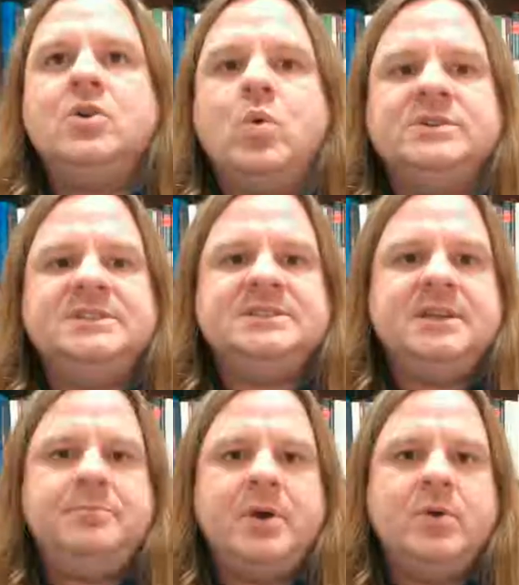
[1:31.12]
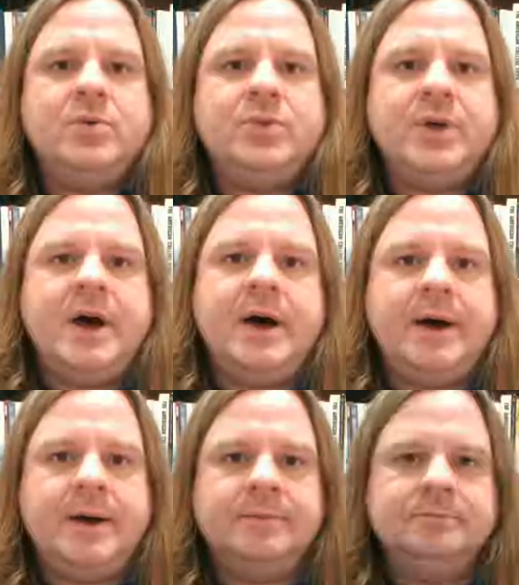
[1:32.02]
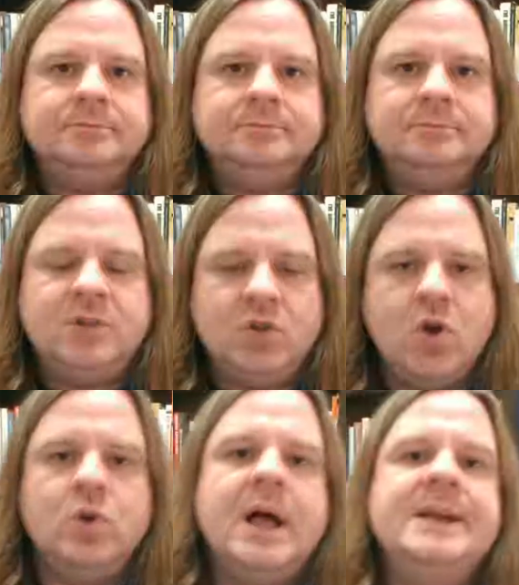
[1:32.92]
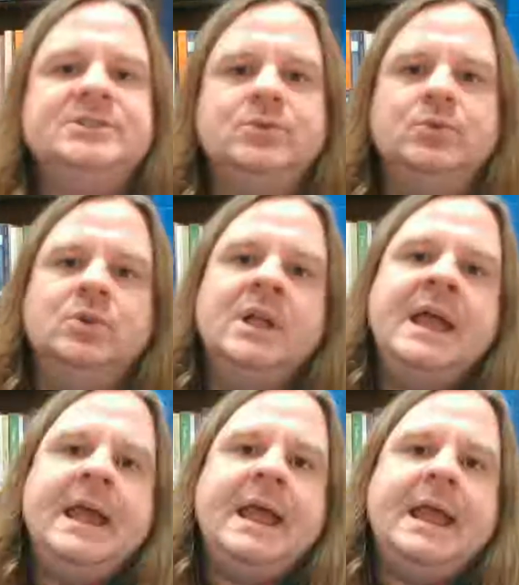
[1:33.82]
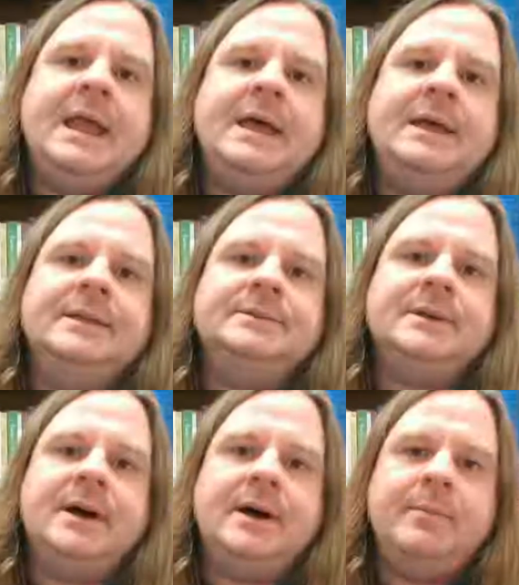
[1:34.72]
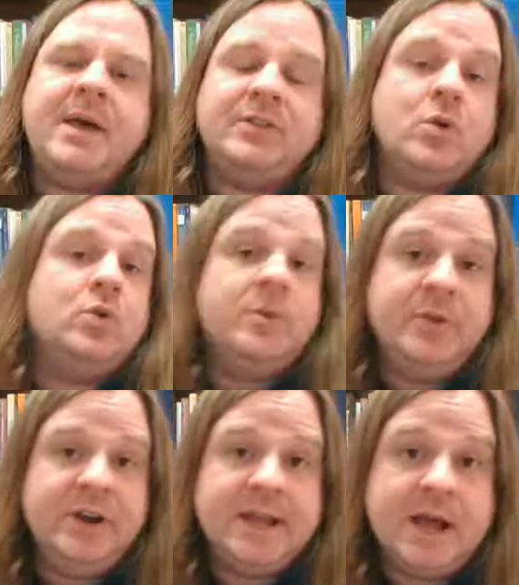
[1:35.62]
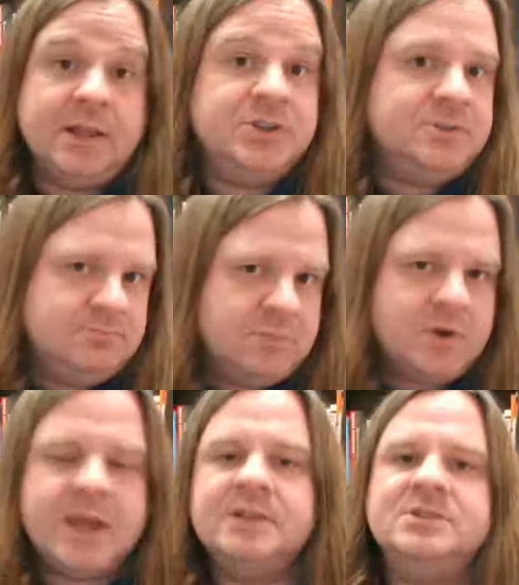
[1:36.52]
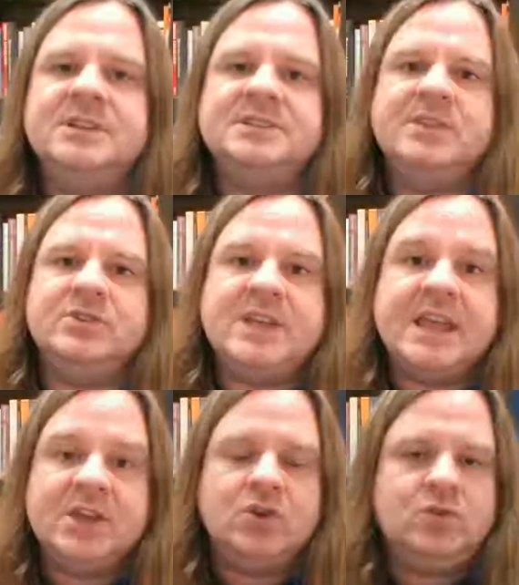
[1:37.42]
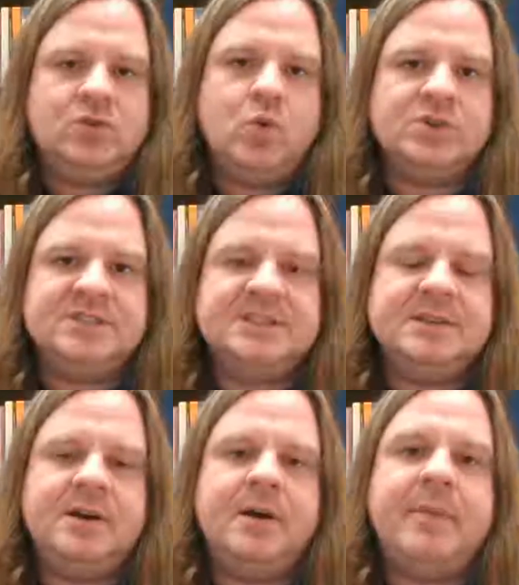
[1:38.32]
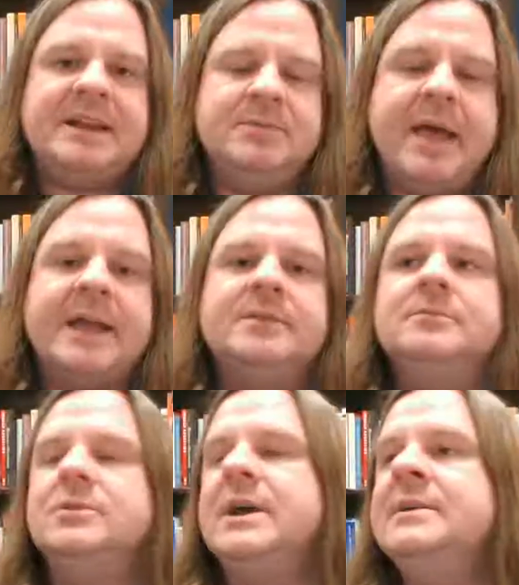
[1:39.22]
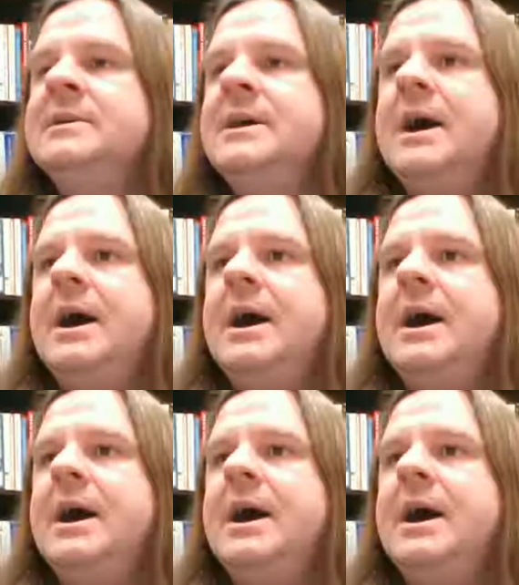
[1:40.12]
courses at both their local high school and at the local community college. Okay, so let's say they're taking courses back to back, okay?